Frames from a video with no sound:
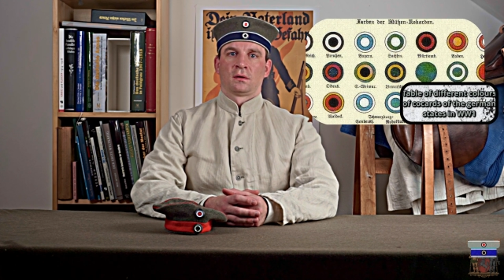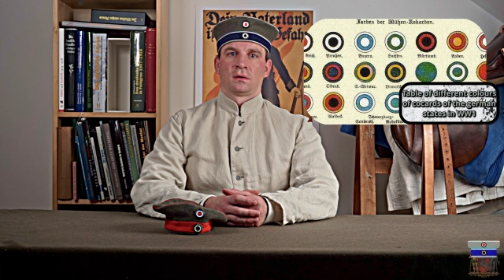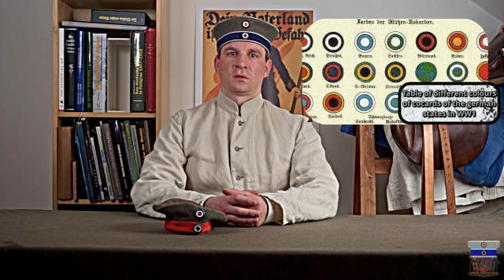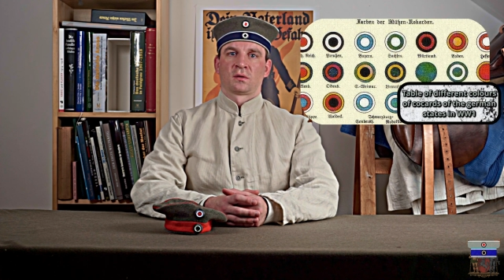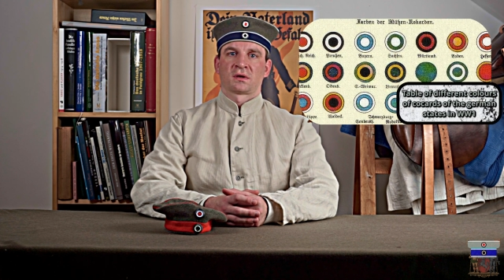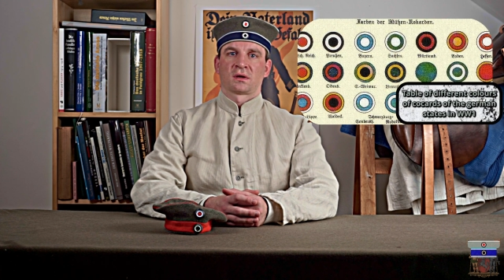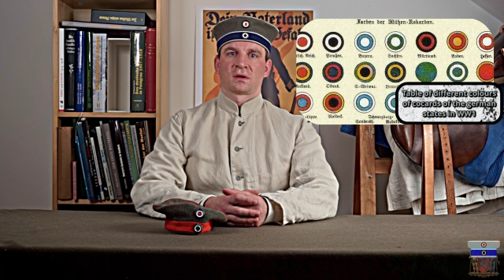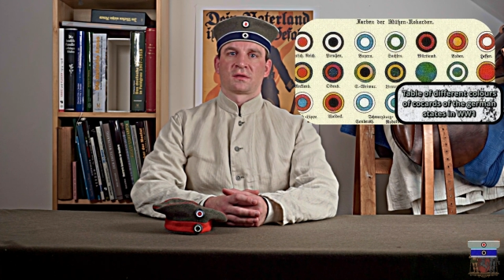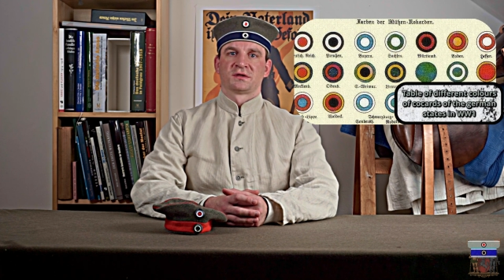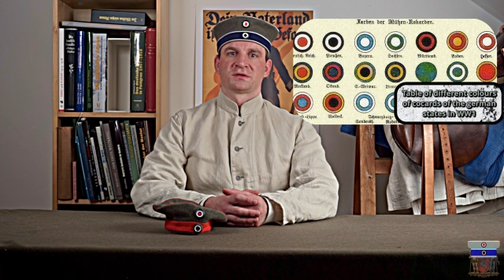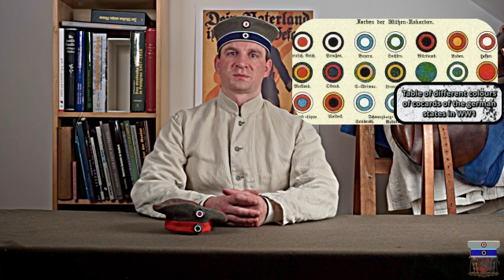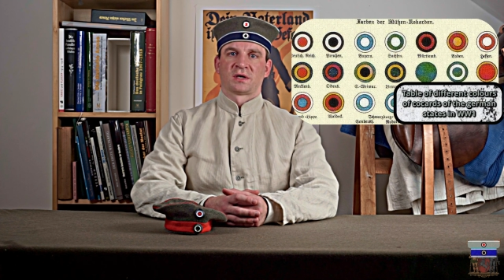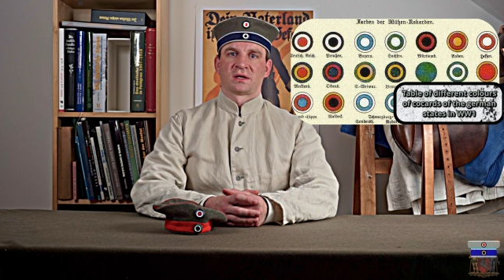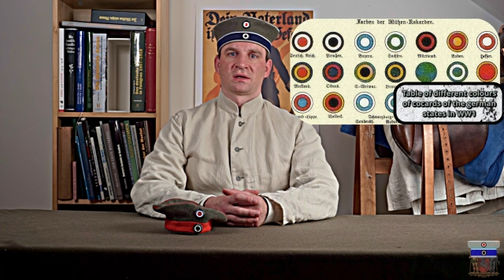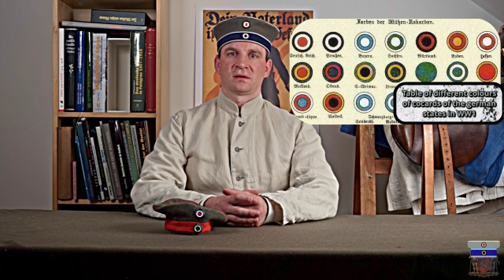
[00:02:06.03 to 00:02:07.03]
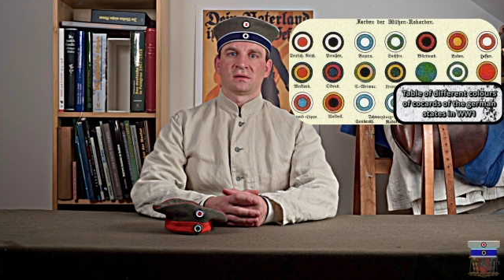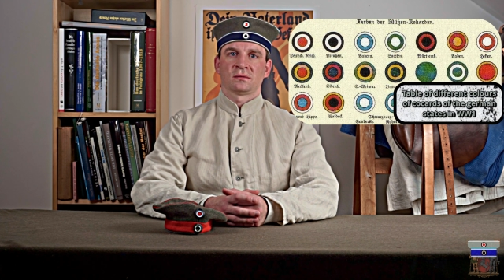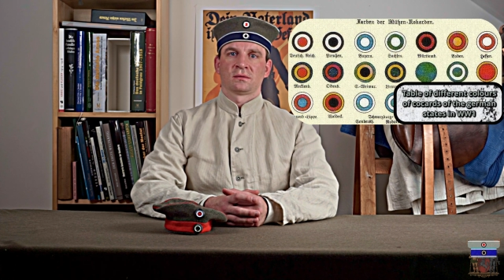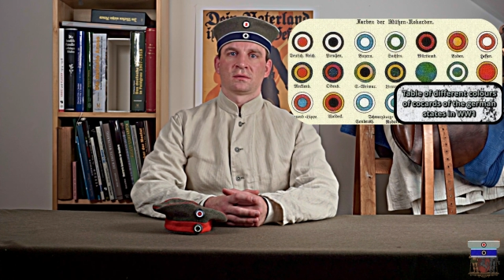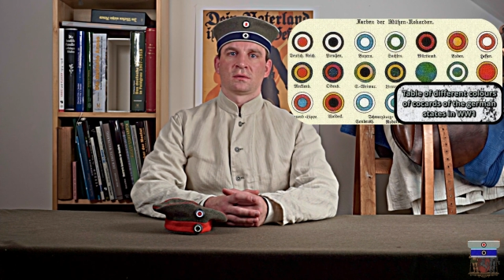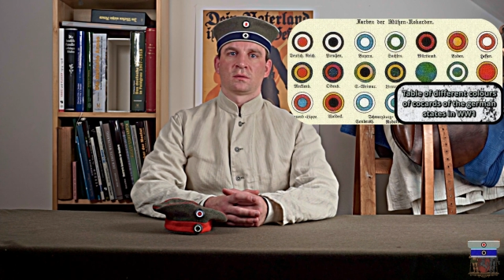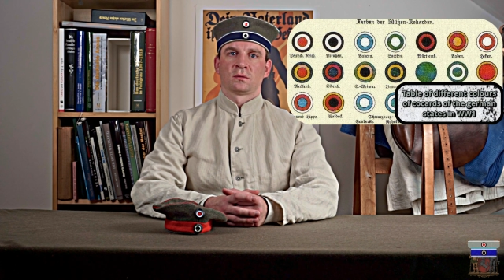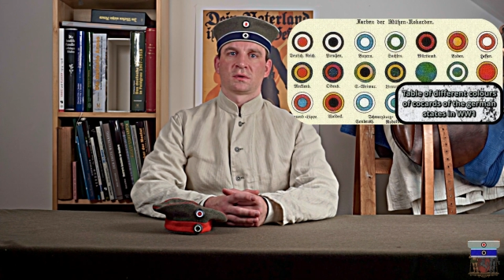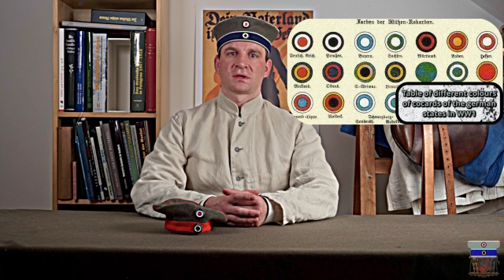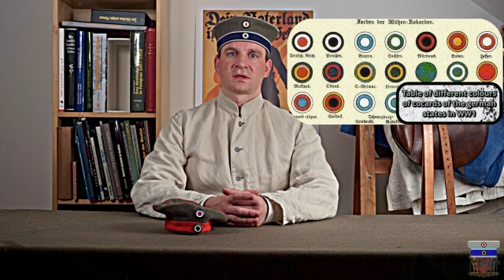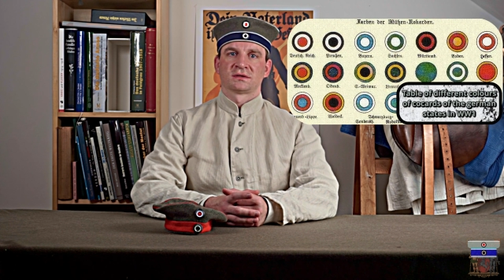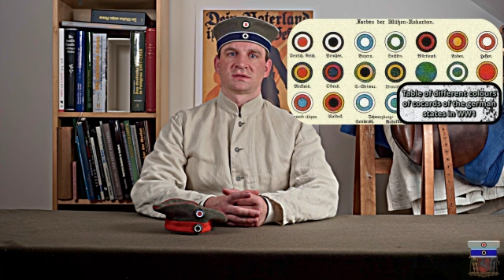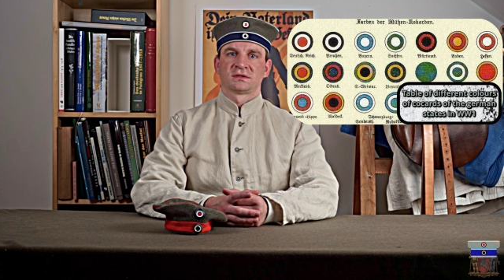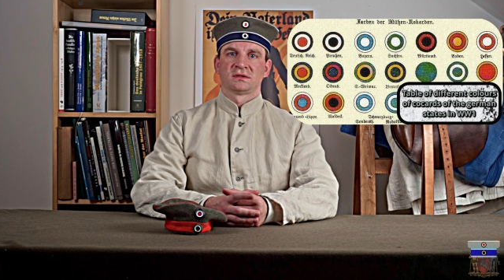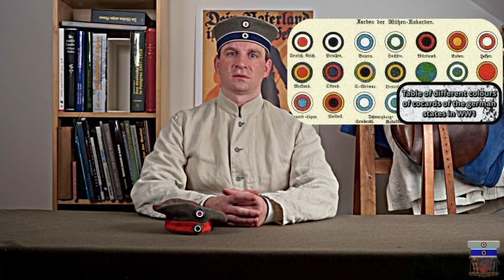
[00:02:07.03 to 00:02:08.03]
Looking at this panel, we can
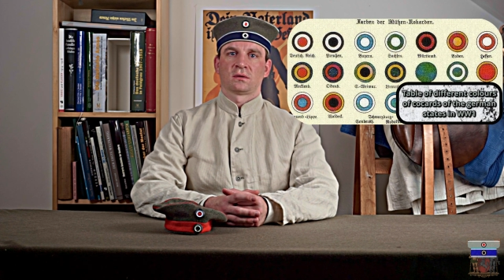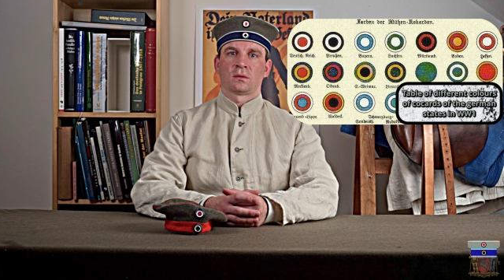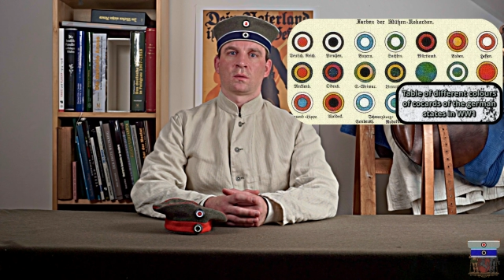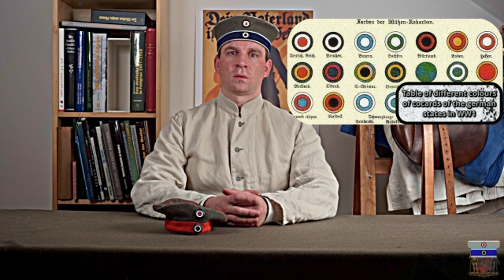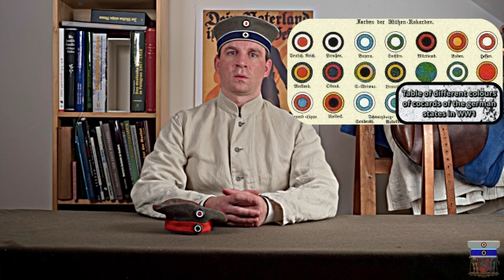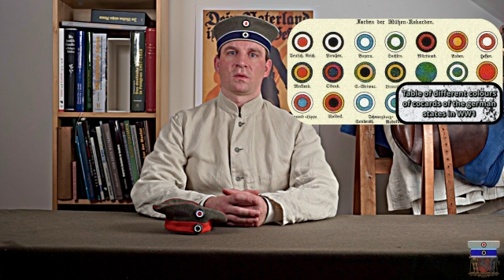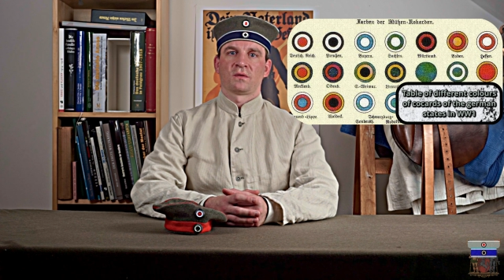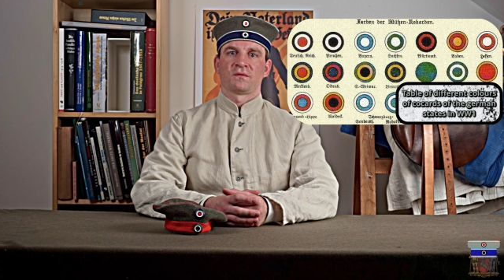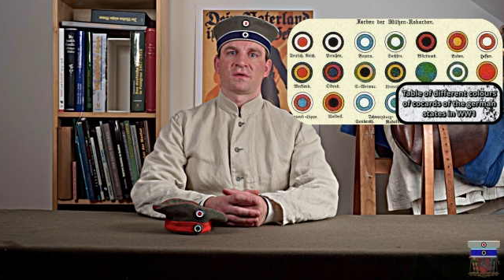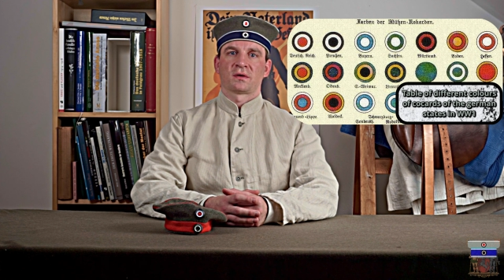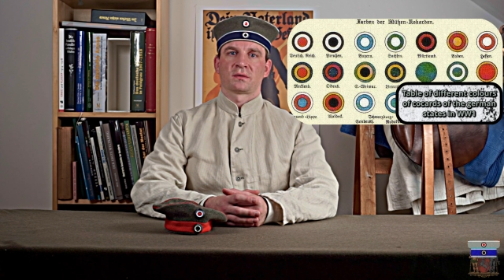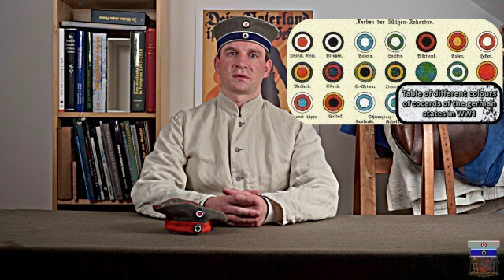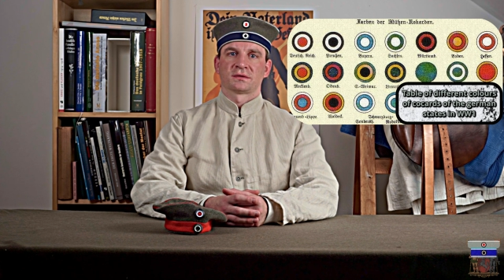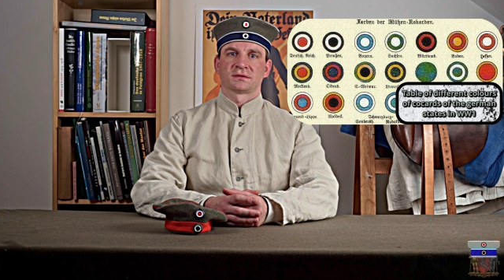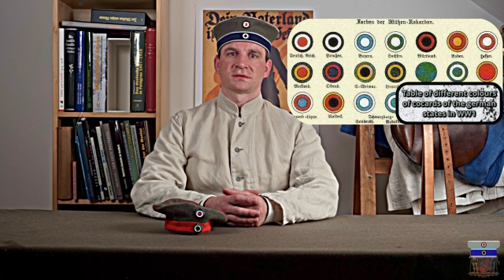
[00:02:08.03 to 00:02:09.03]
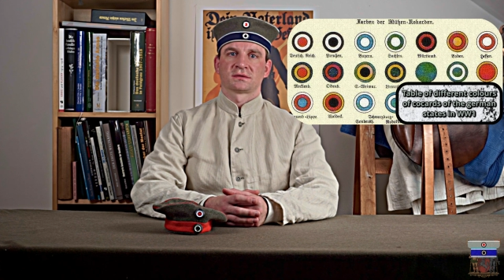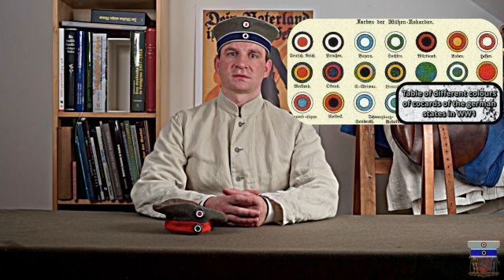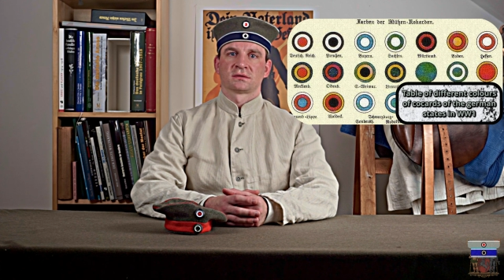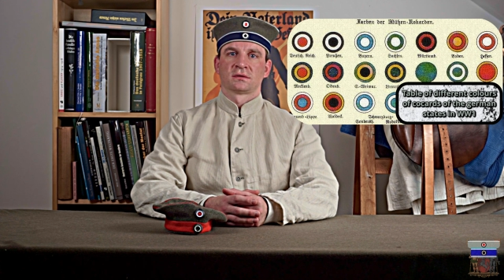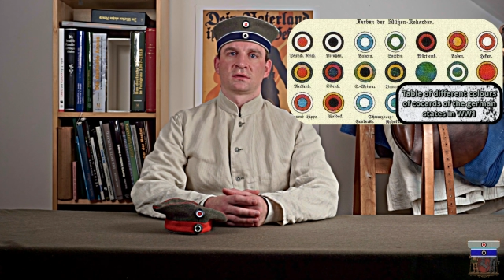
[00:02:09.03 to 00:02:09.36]
see all the variants.